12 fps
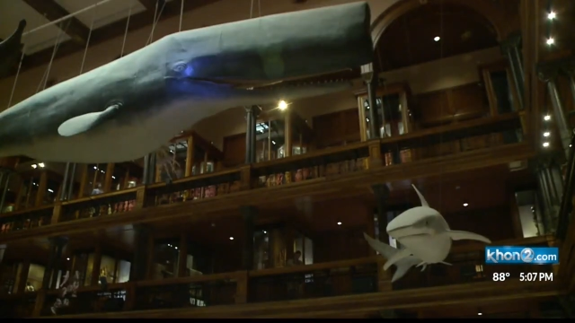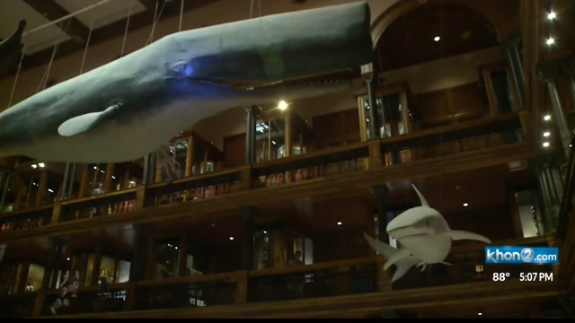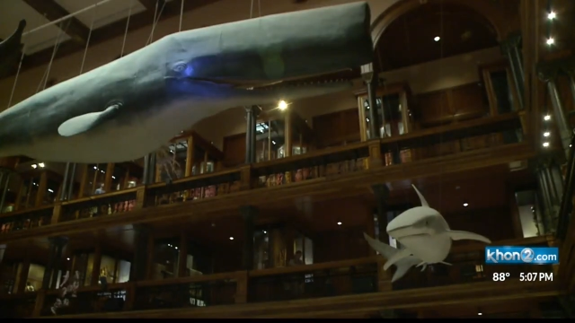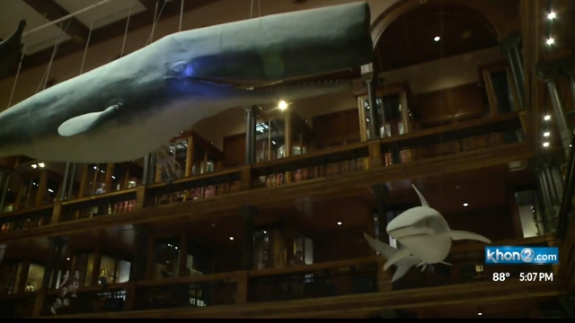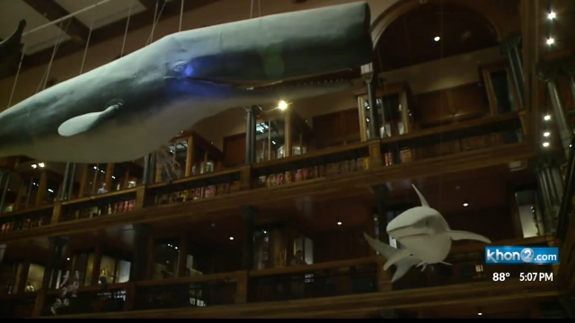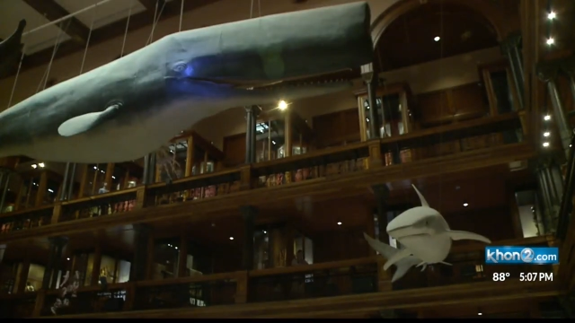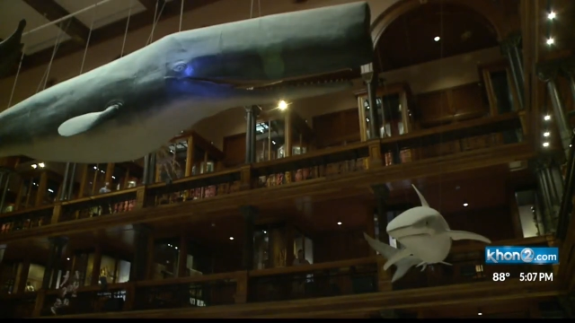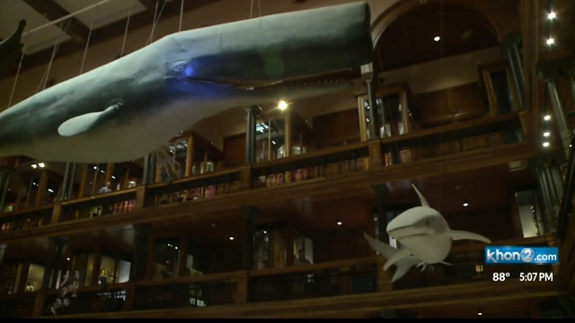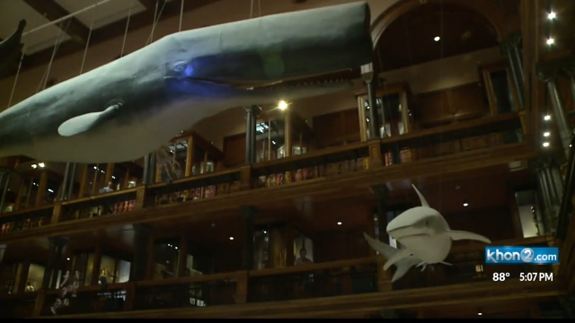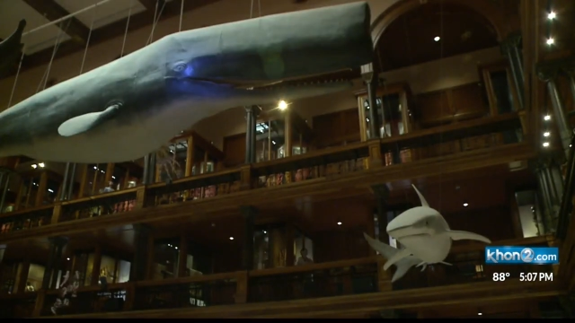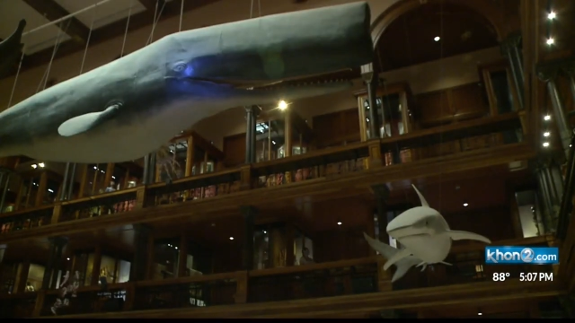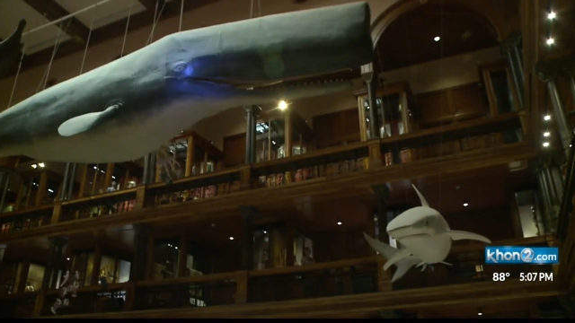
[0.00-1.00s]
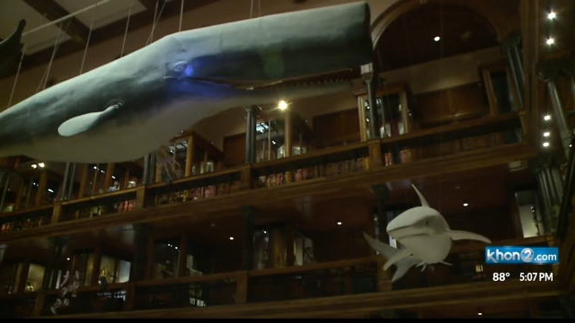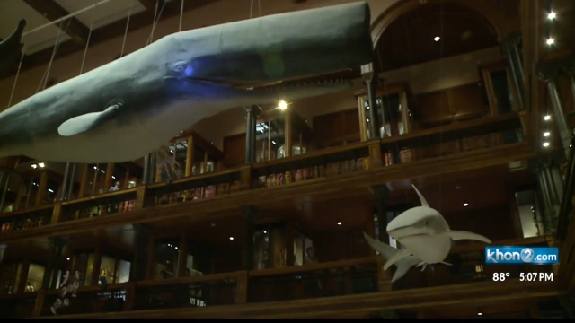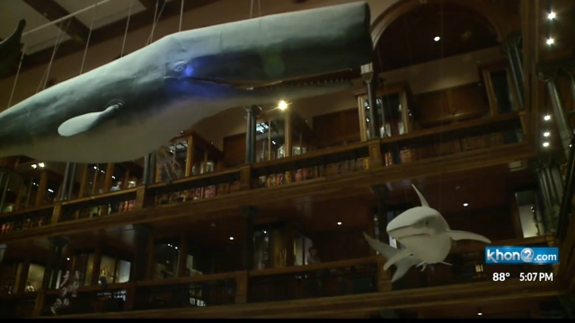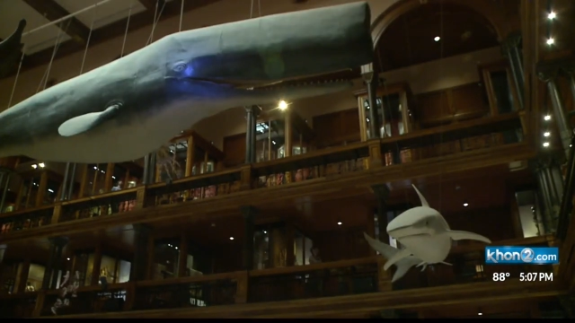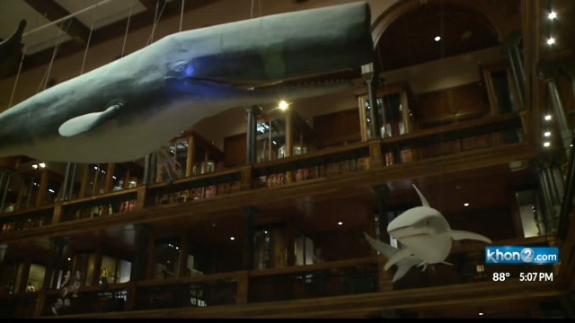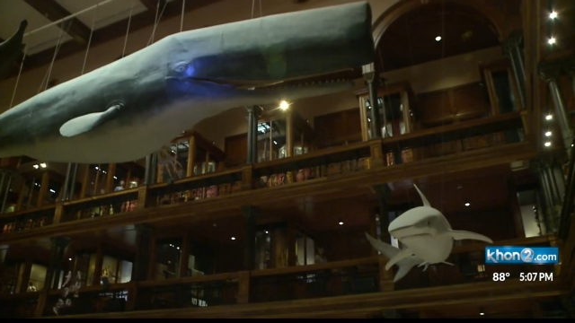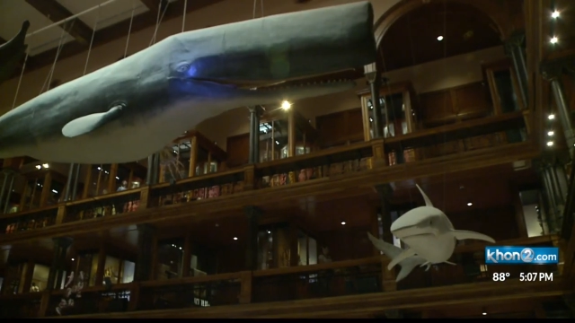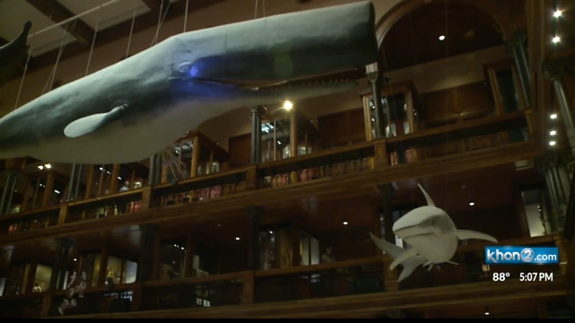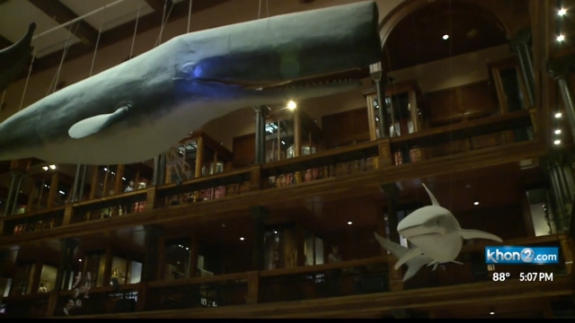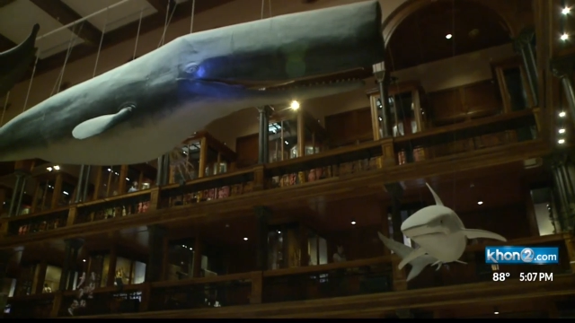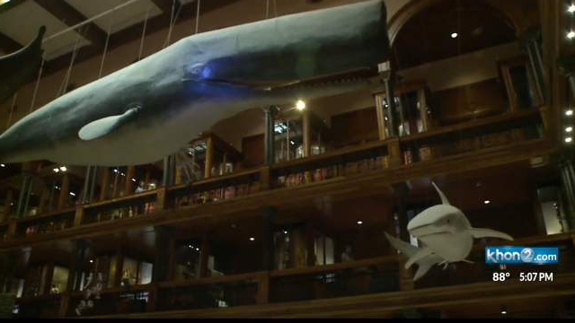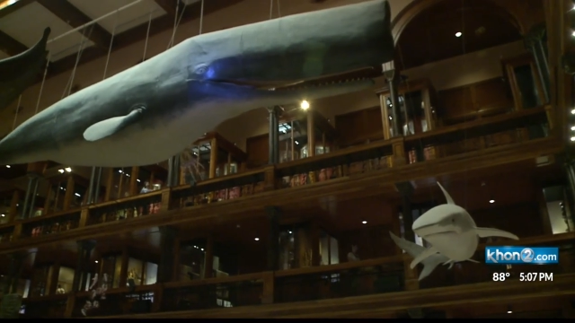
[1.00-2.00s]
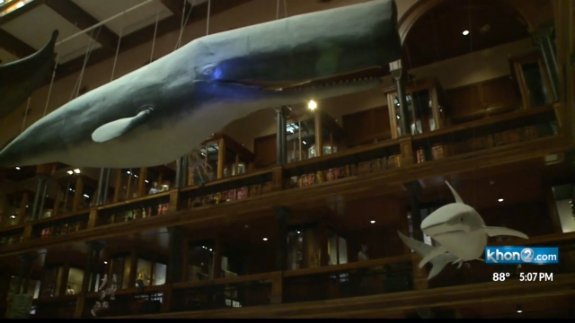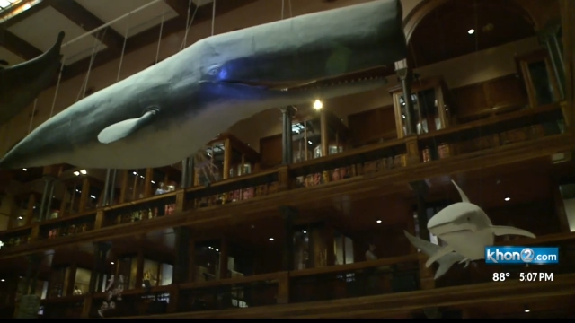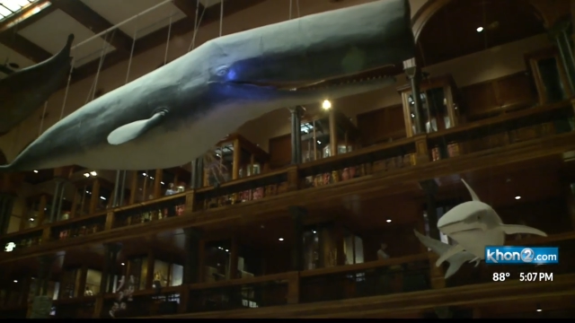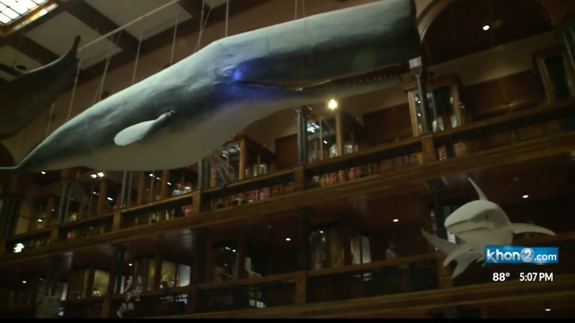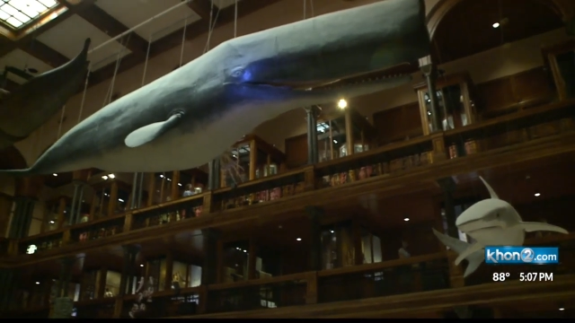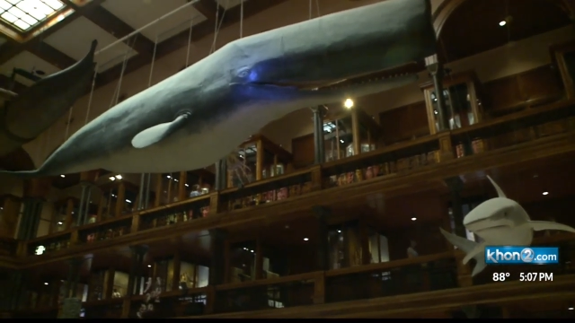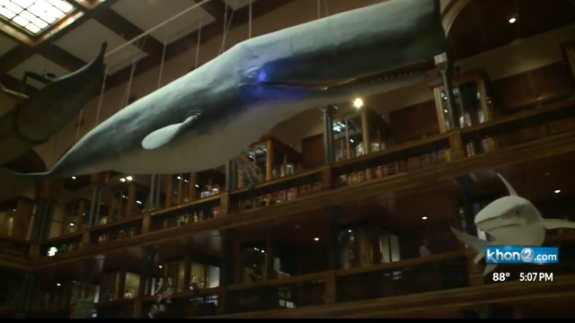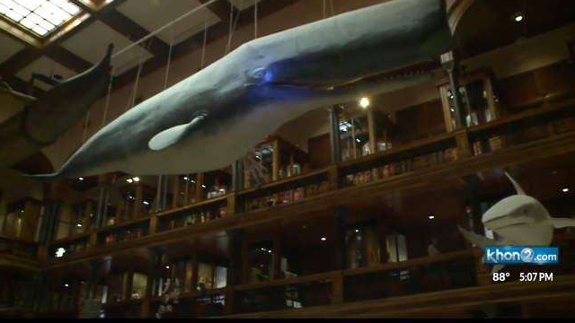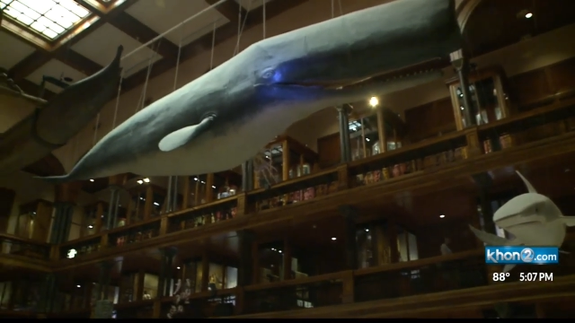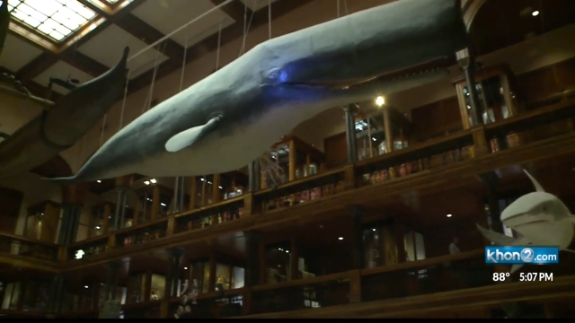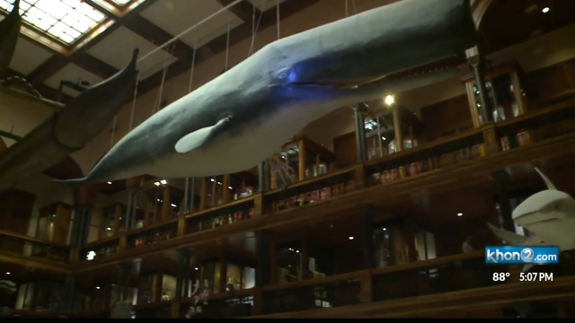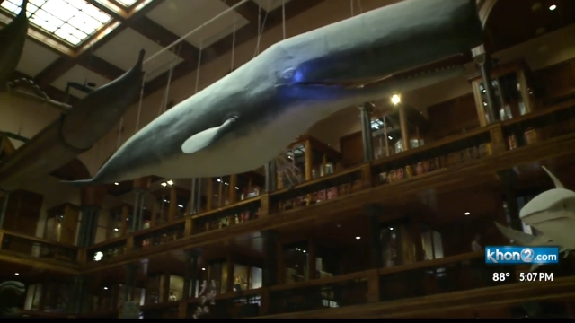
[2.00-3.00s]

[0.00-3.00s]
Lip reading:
(no speaker visible)